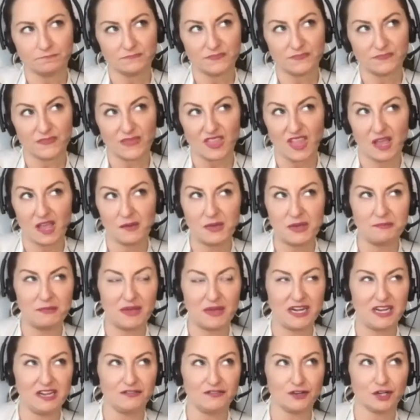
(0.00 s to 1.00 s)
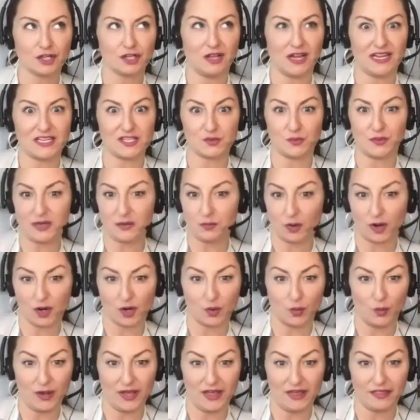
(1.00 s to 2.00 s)
many of our clients we work
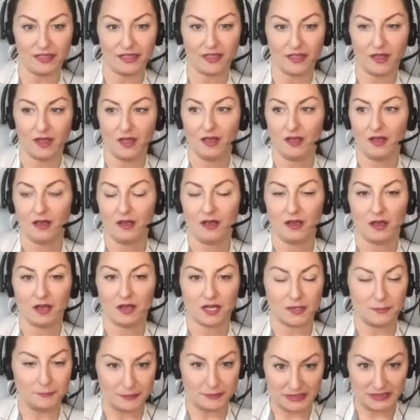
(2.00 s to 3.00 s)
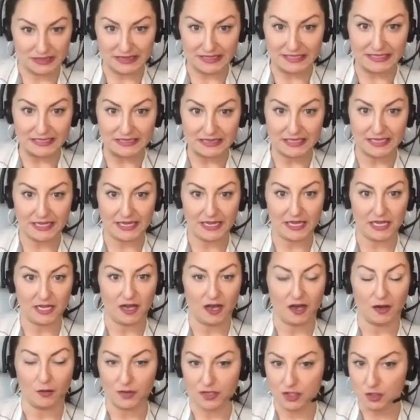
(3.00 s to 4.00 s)
with completely,
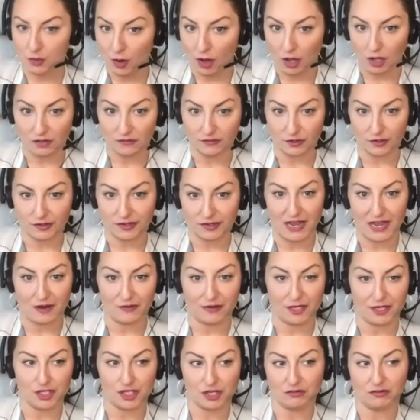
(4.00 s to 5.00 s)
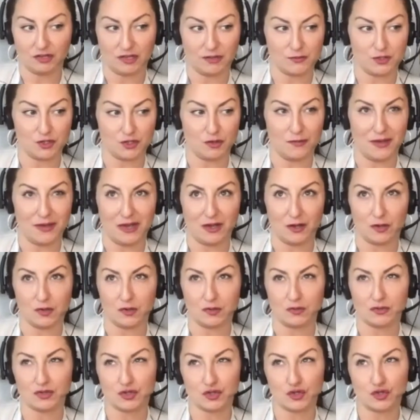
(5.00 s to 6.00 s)
we do all their accounting generally up to
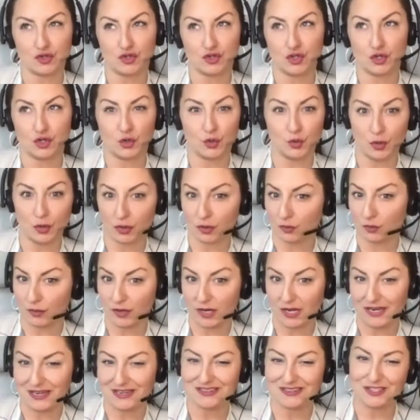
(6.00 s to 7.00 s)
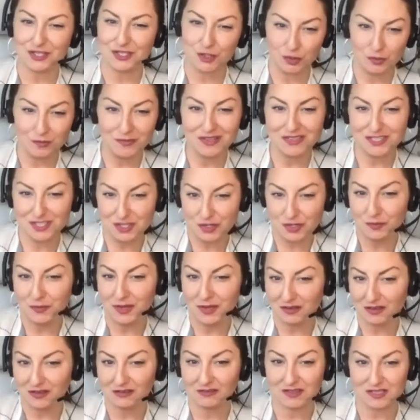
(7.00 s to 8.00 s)
about 2
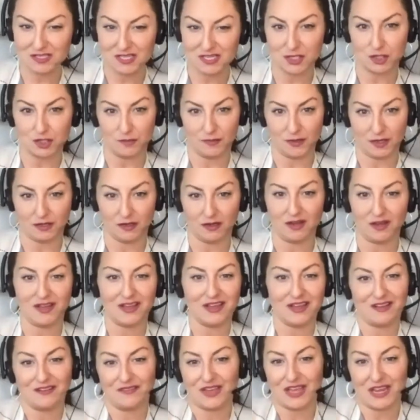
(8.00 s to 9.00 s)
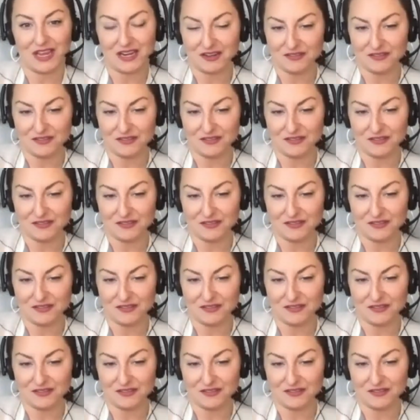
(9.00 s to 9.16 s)
million, let's say 2 million. Again, it